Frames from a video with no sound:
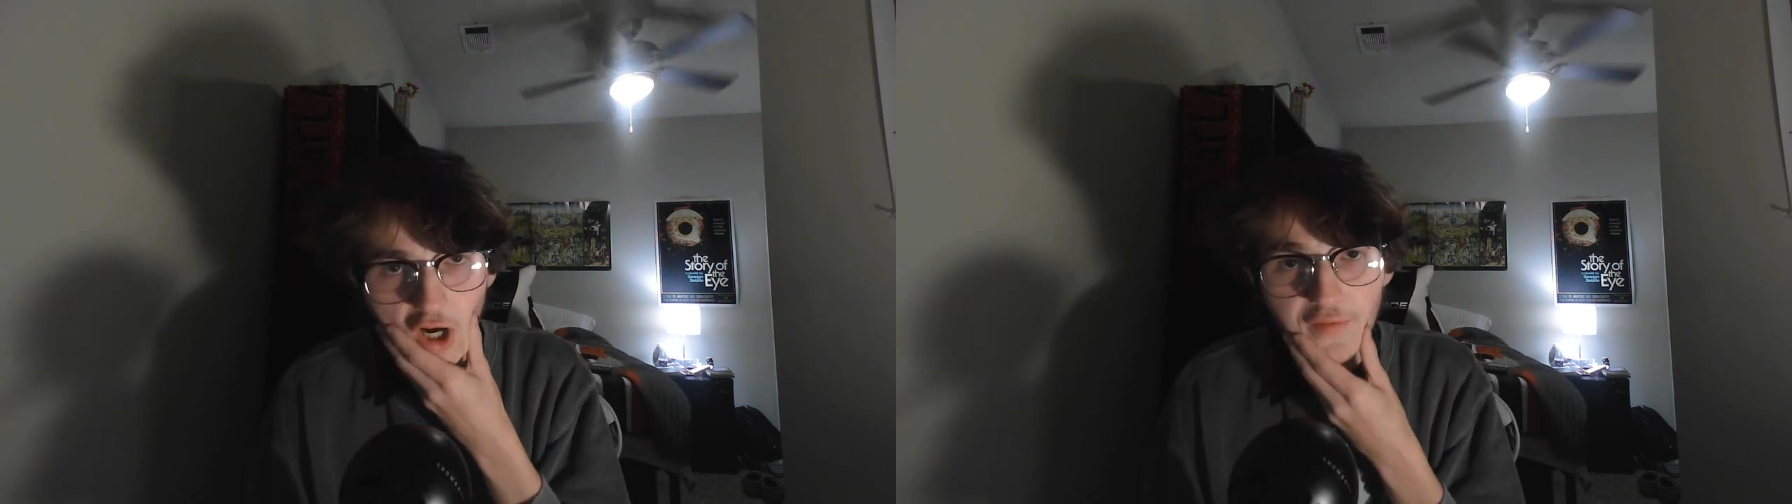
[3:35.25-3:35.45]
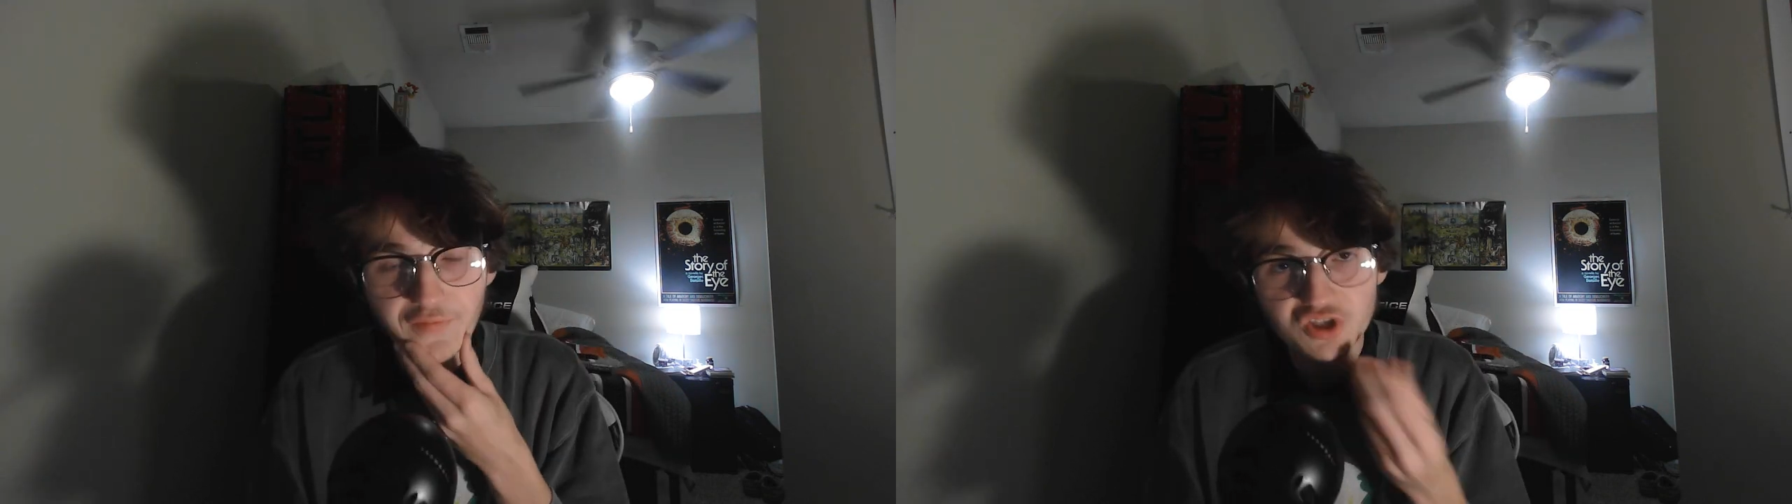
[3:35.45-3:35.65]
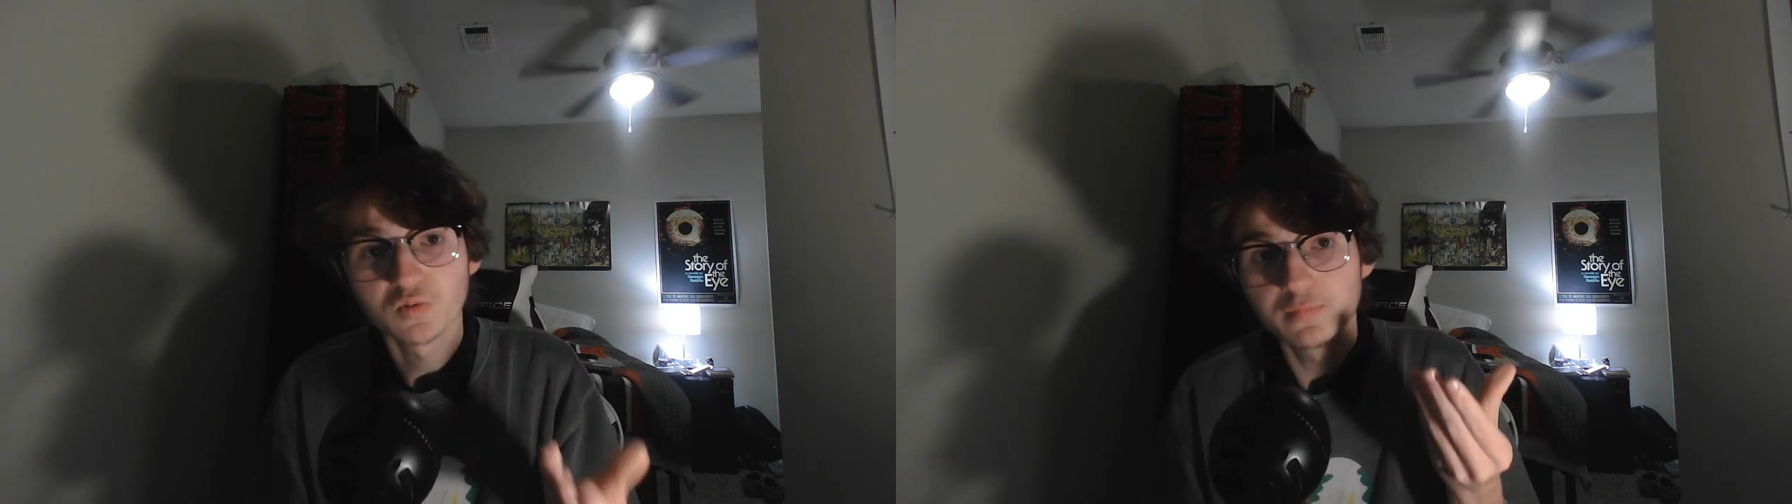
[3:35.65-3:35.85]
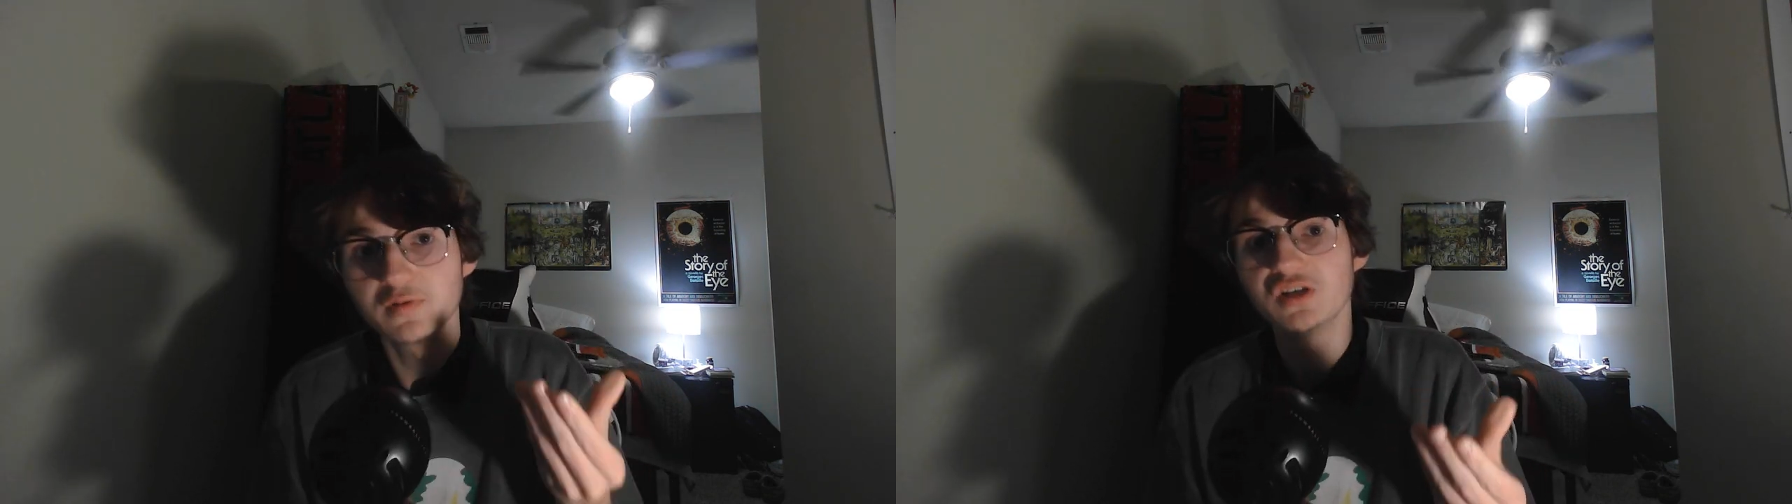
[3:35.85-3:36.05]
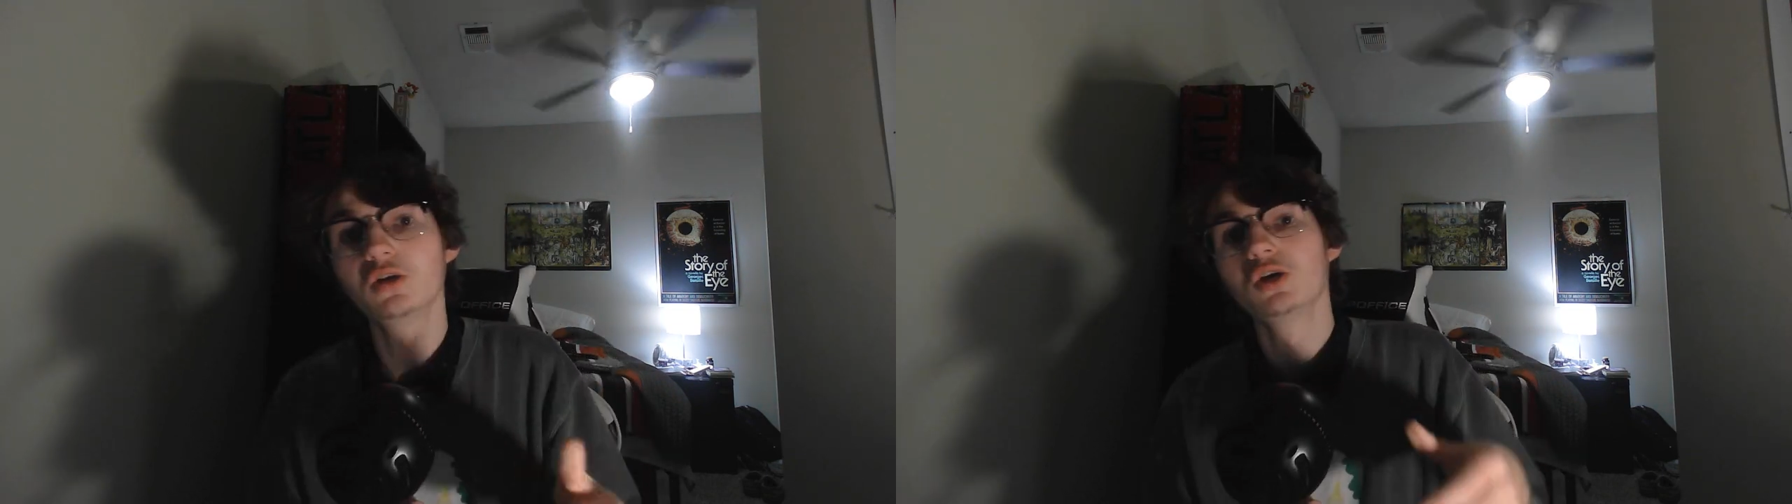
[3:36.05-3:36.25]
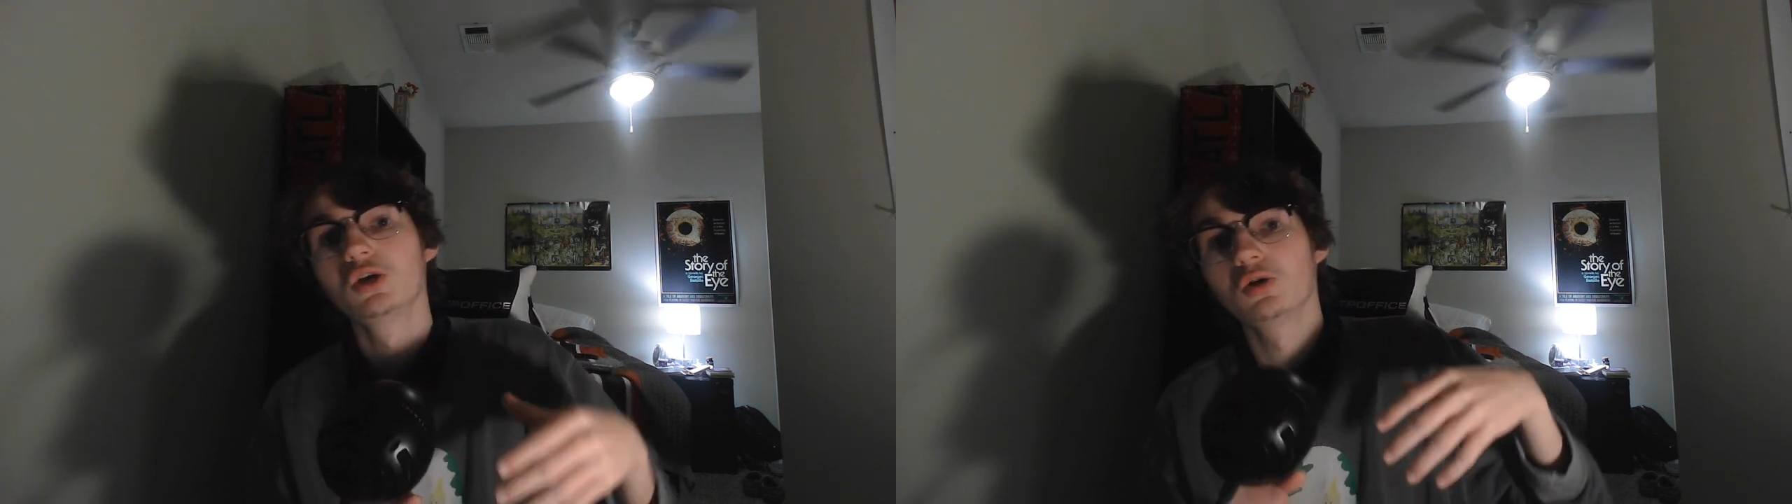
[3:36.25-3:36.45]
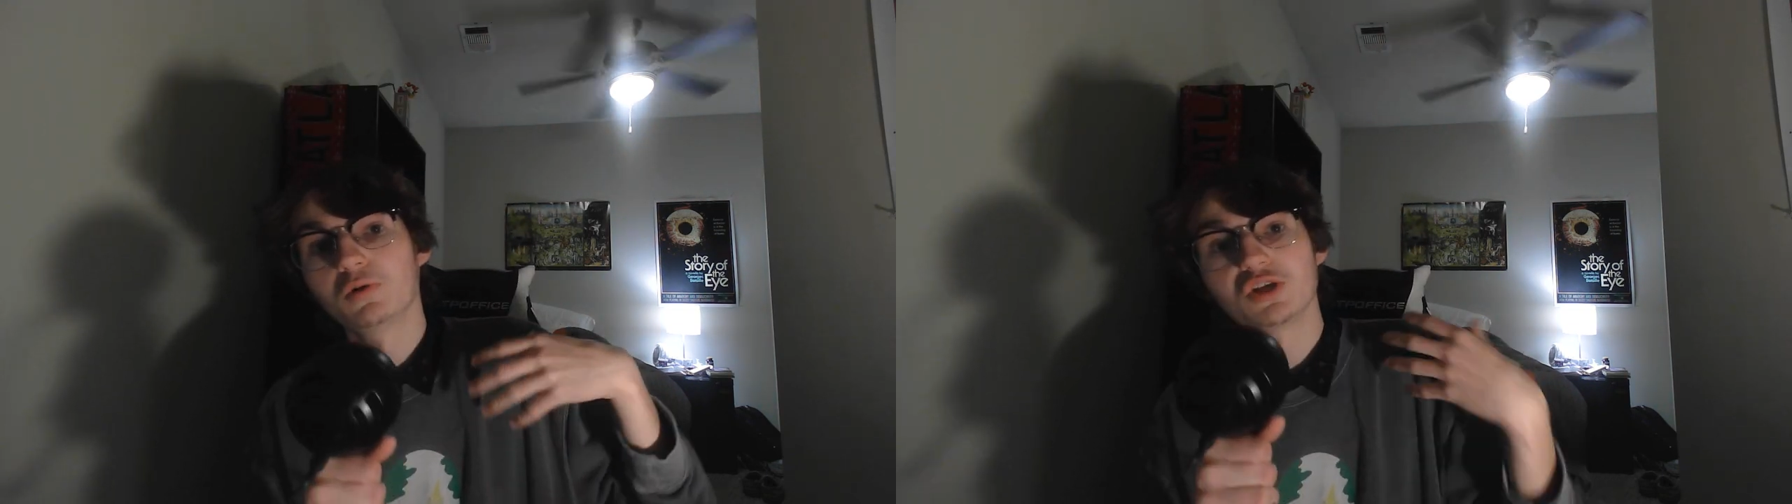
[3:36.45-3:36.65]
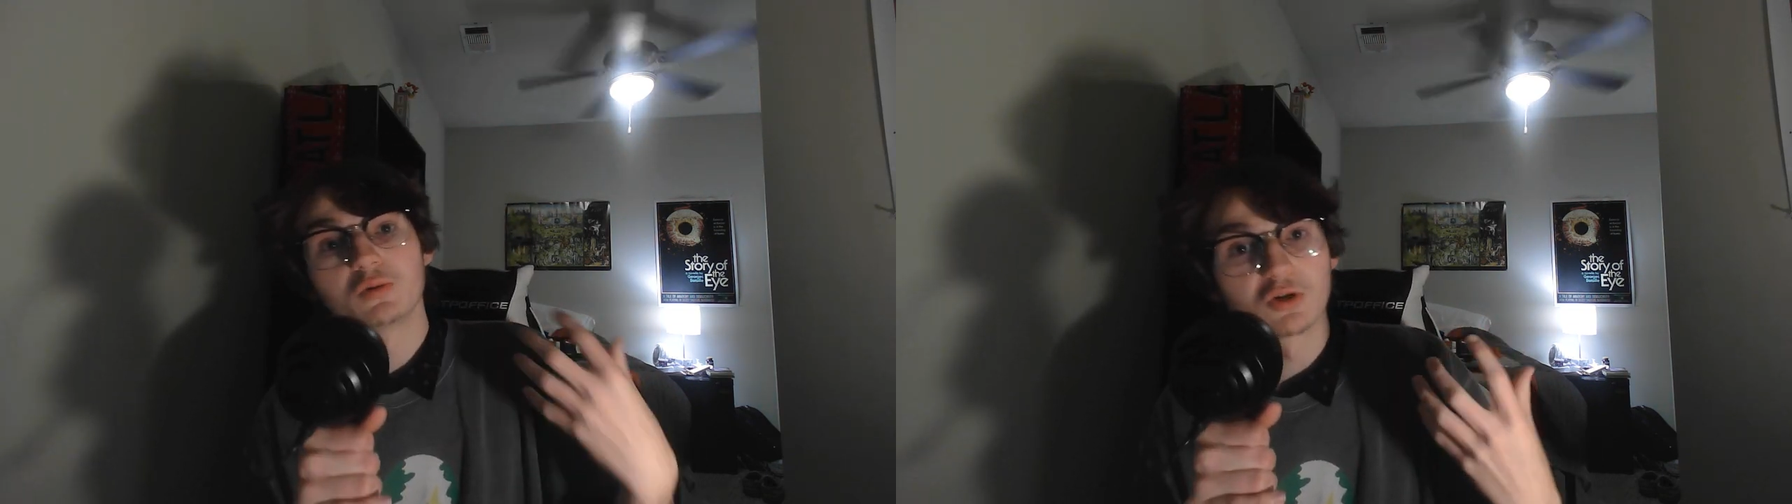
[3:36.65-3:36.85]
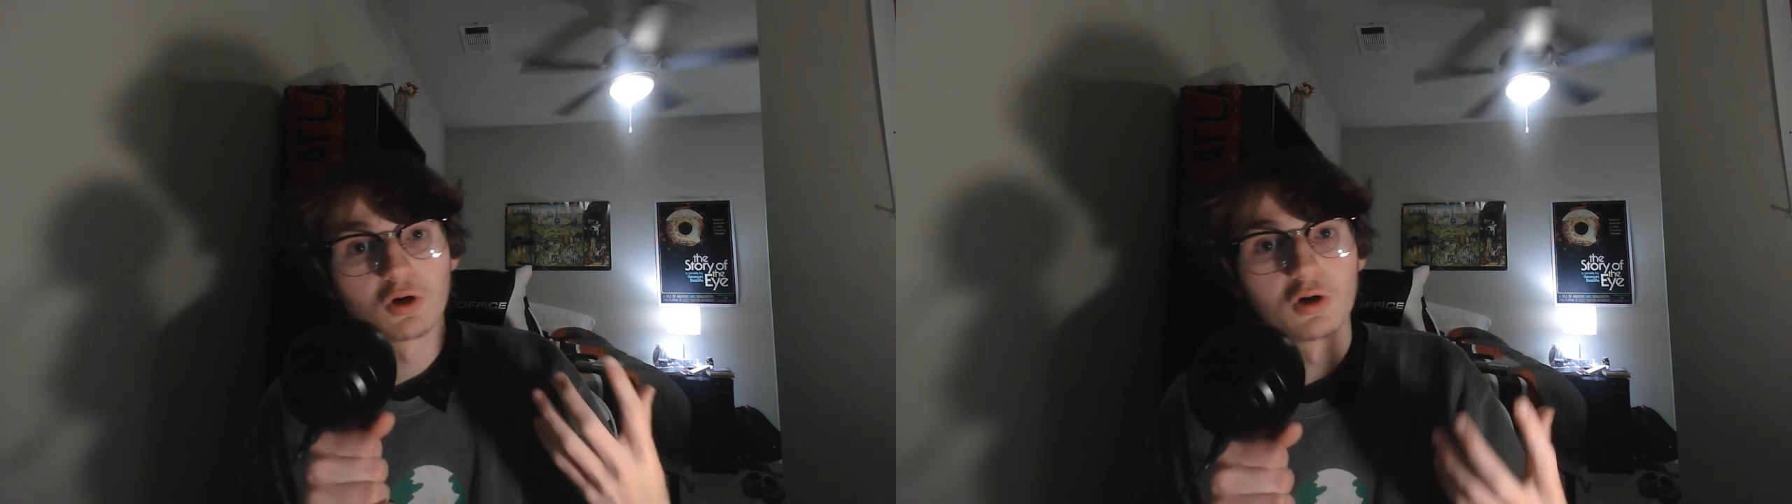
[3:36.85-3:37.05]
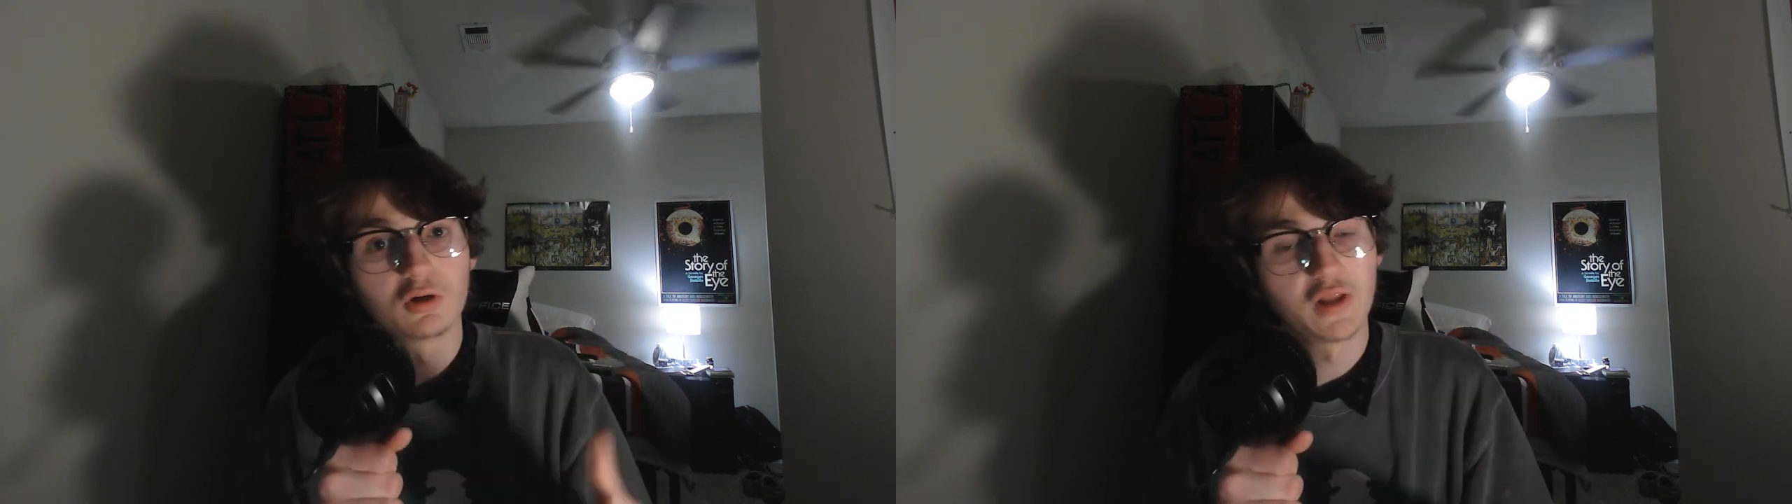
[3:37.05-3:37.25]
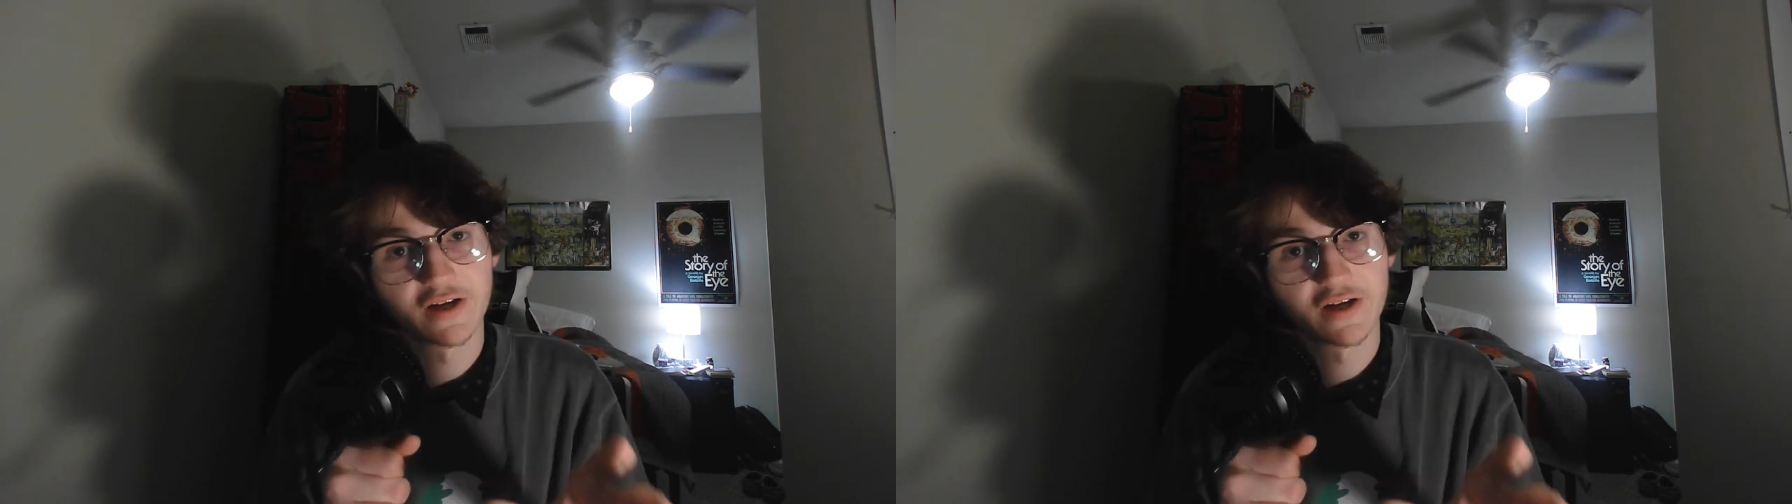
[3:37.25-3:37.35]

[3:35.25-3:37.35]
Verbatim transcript: And this would be what he would call